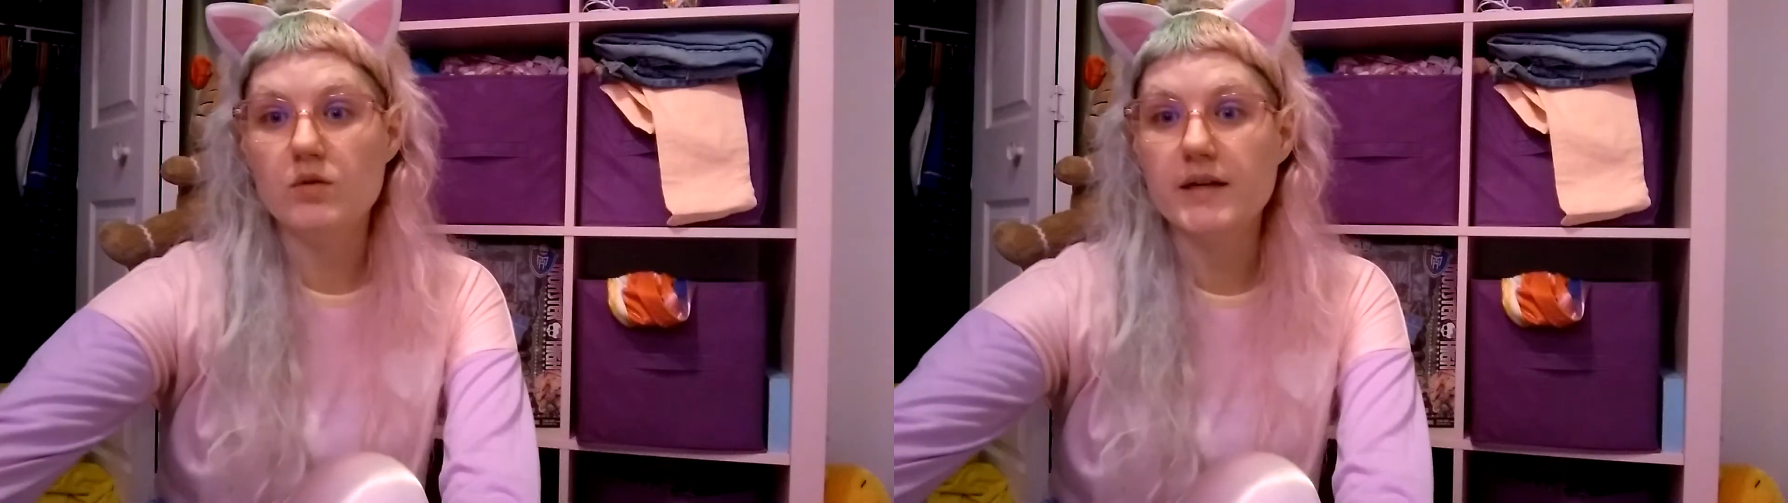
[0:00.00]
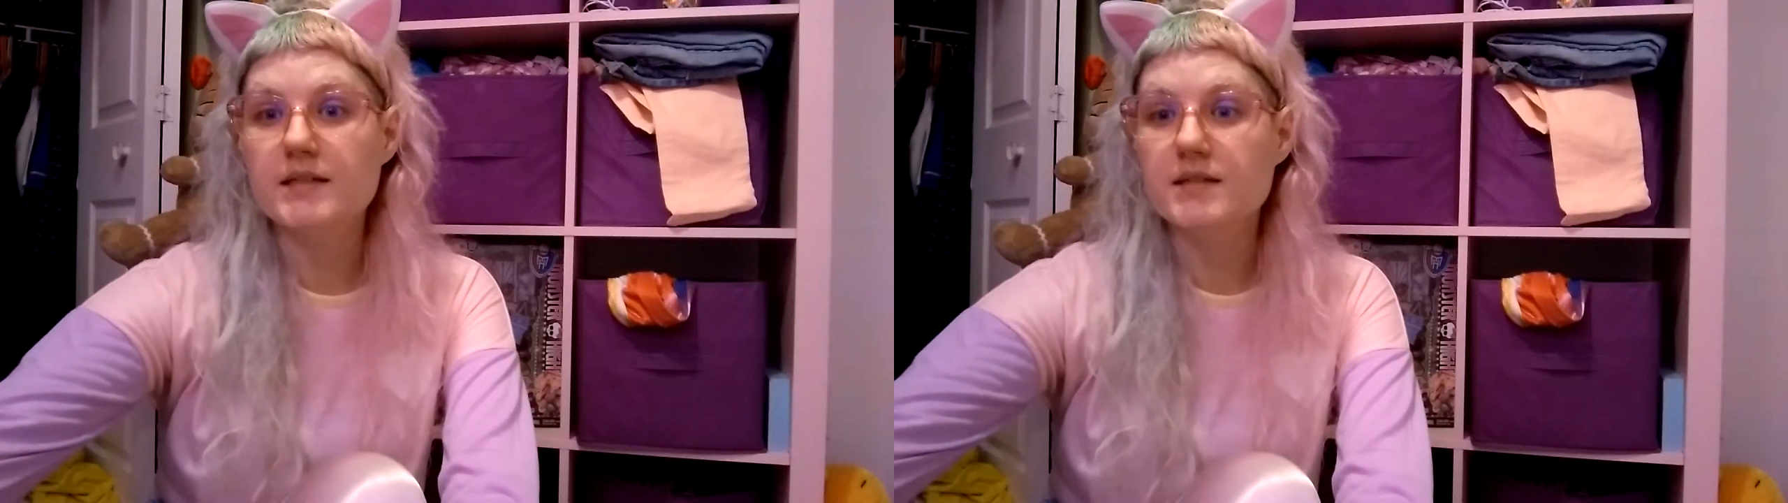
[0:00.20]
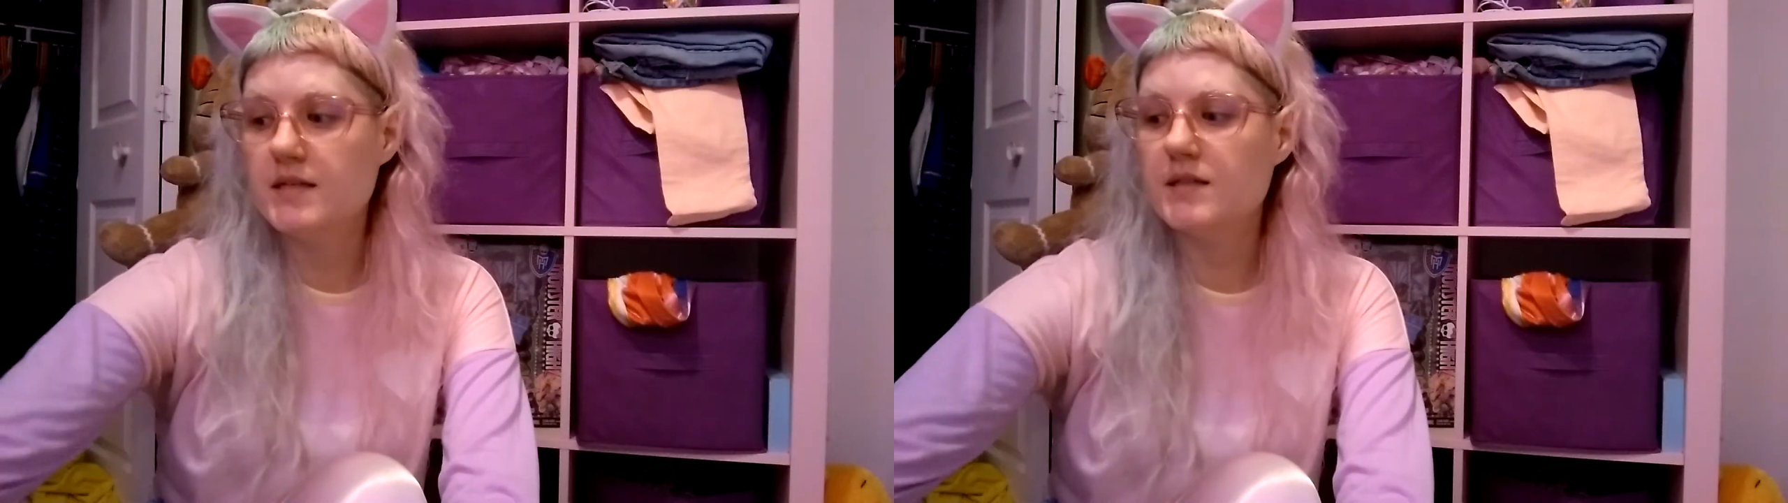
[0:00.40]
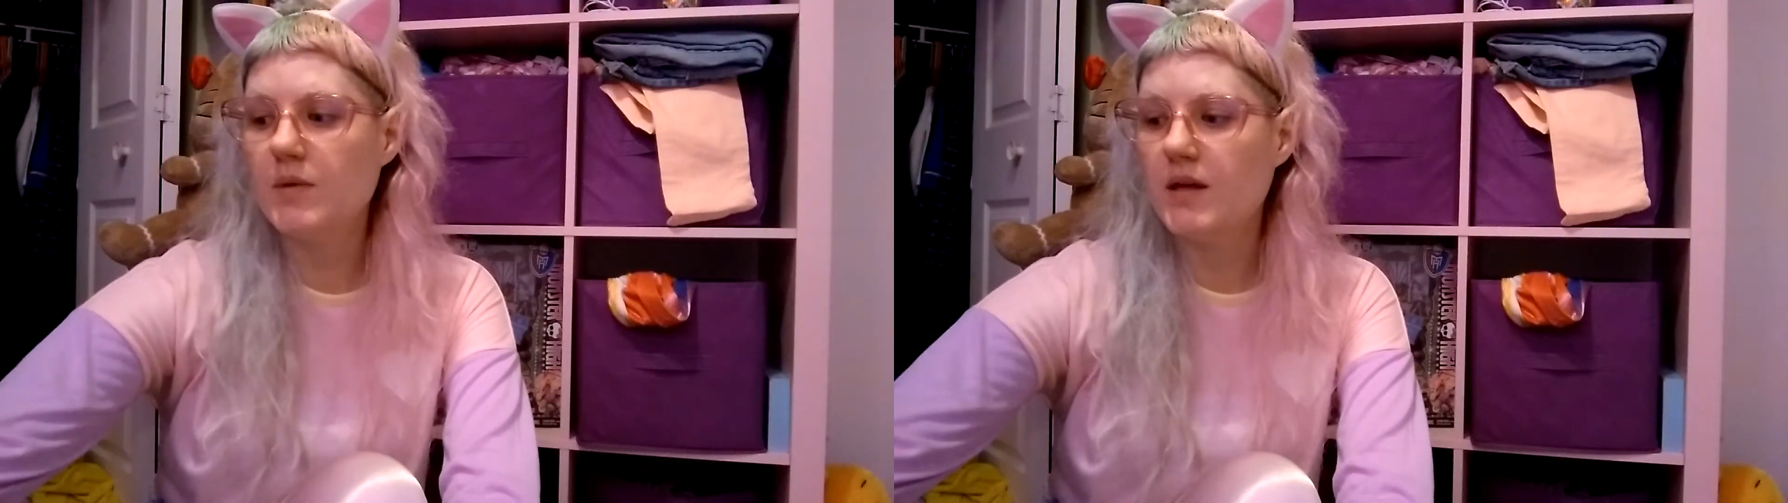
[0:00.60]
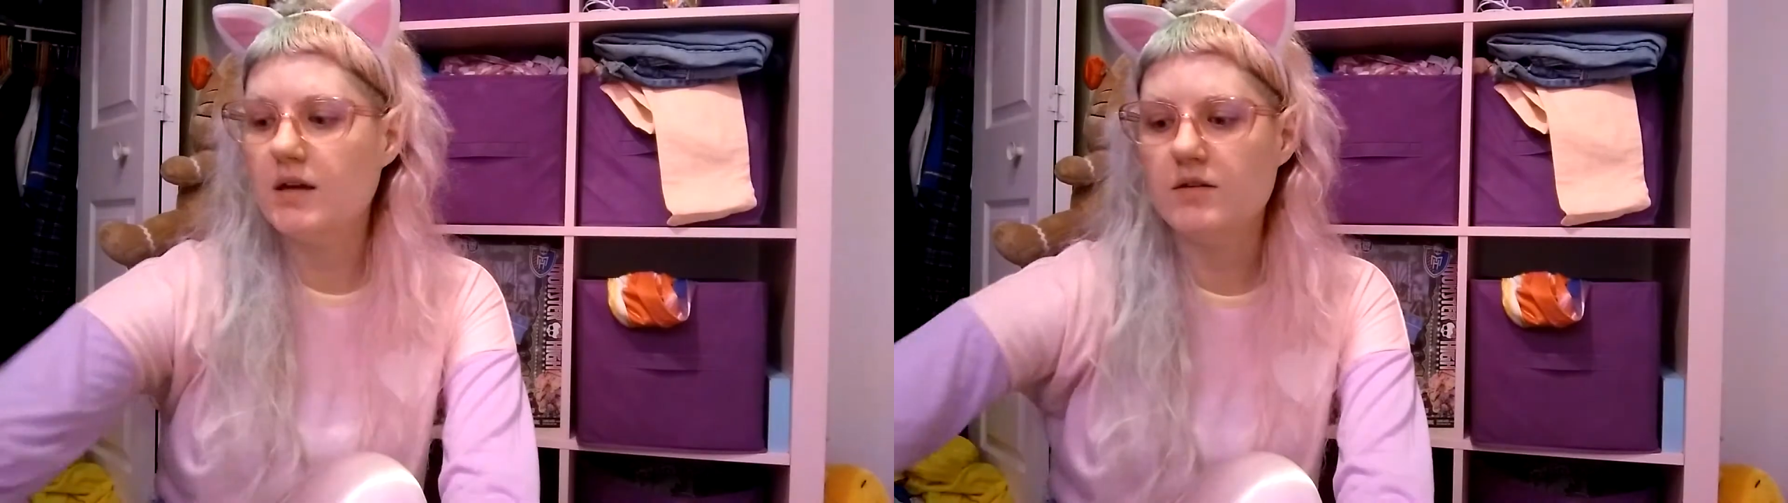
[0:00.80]
like sends
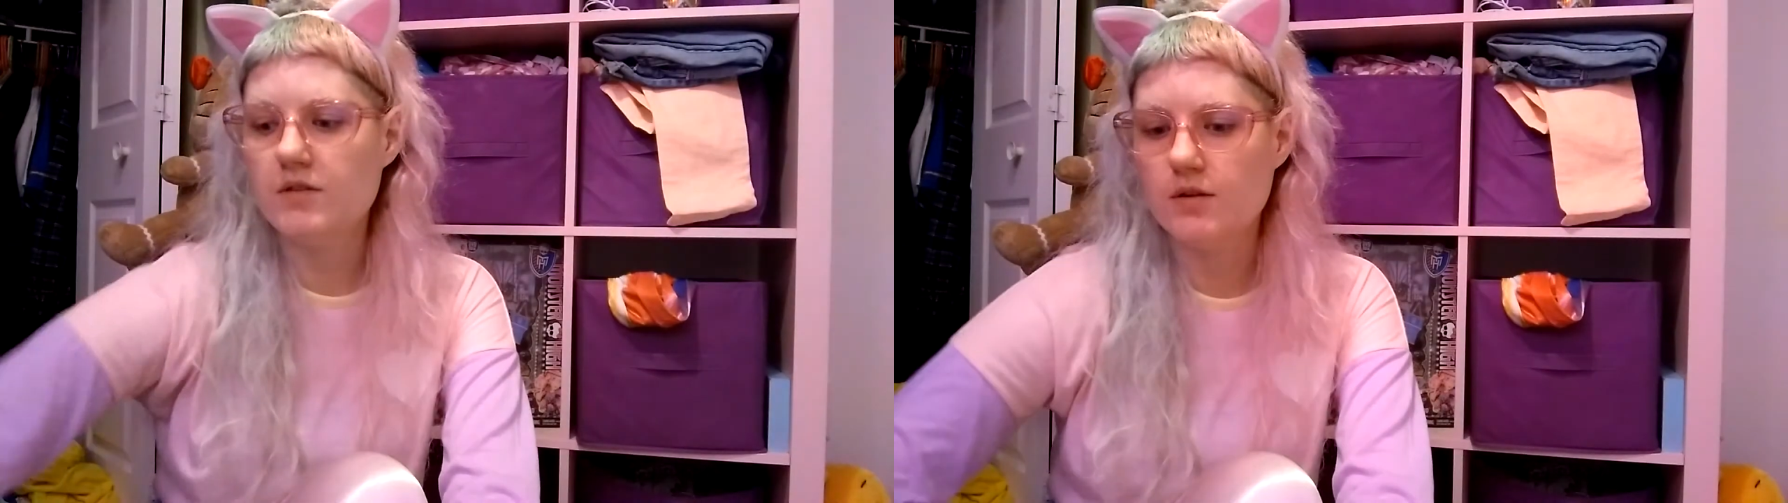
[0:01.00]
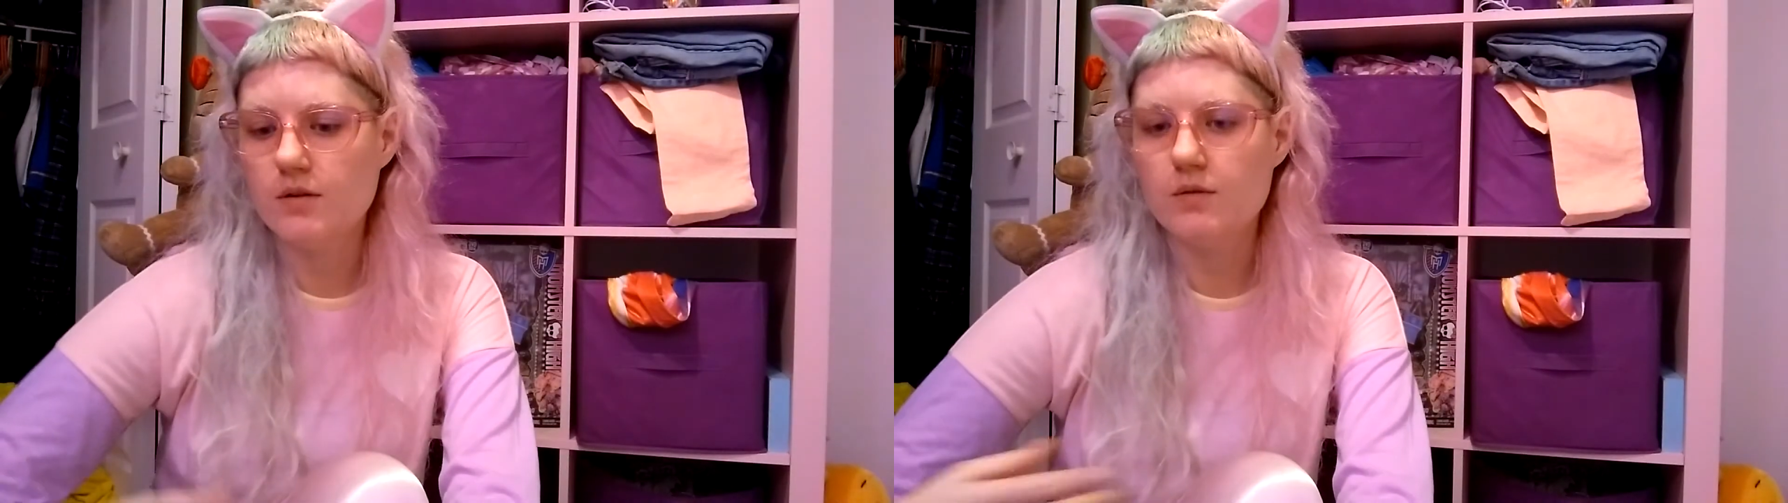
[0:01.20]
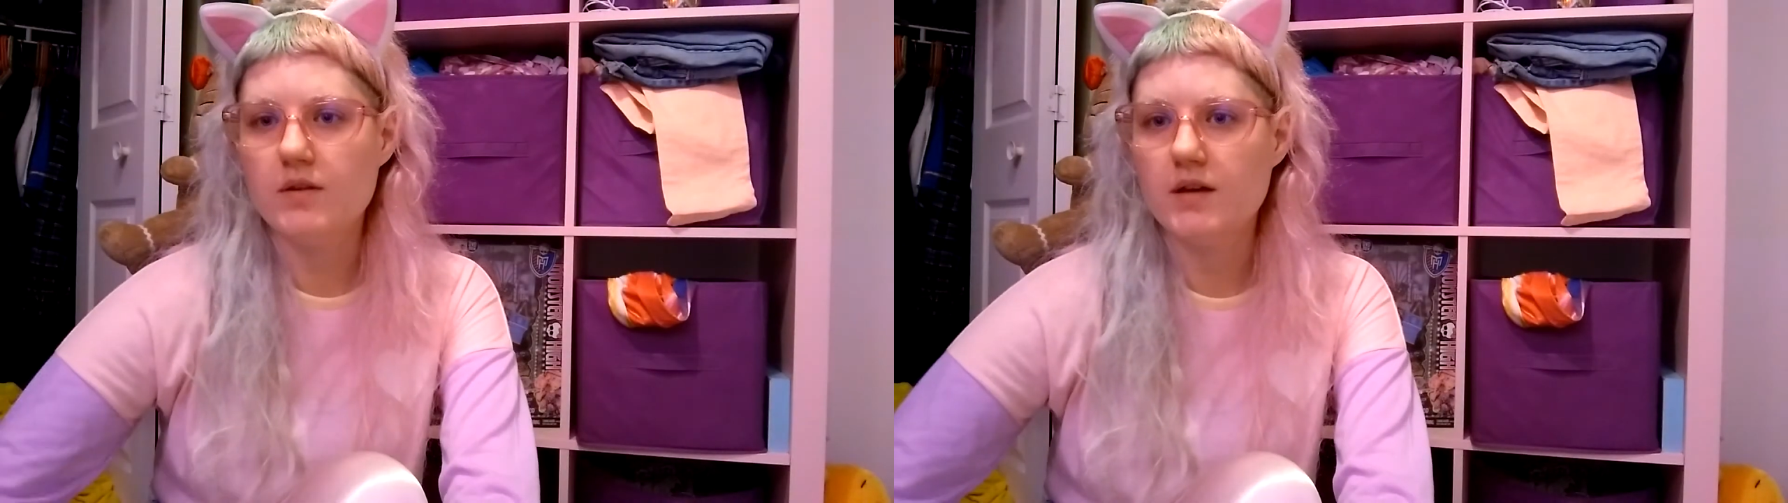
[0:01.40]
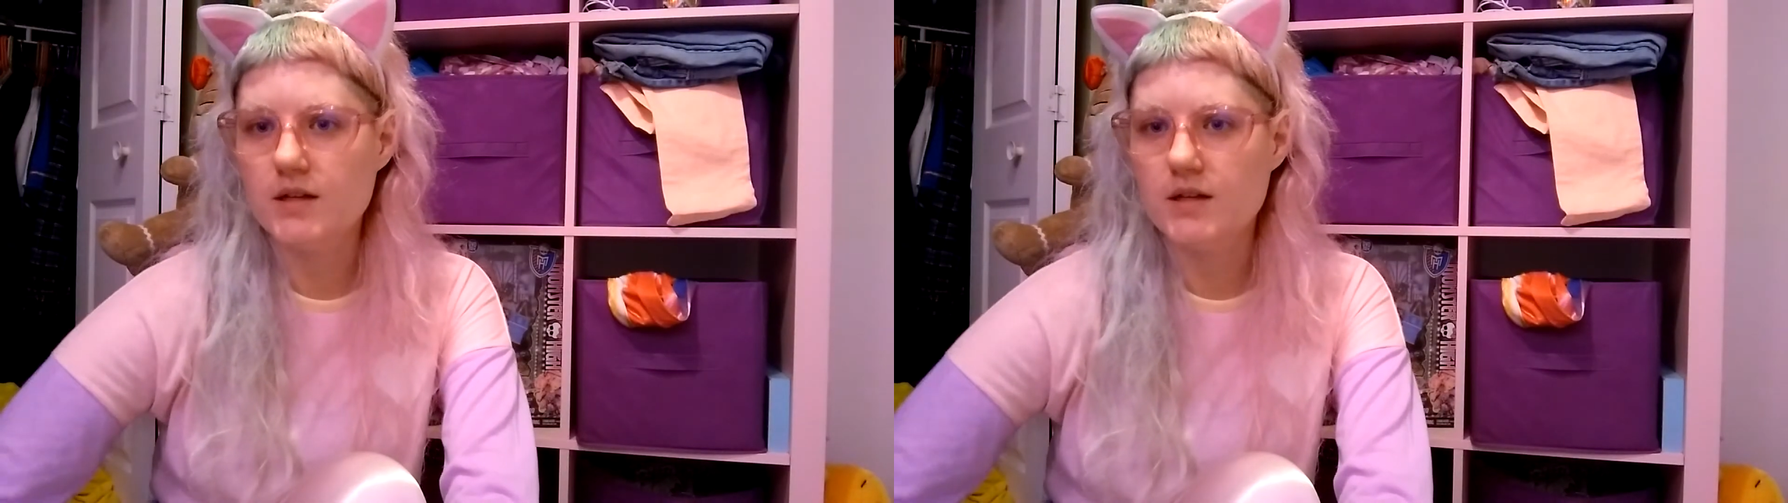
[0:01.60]
me into the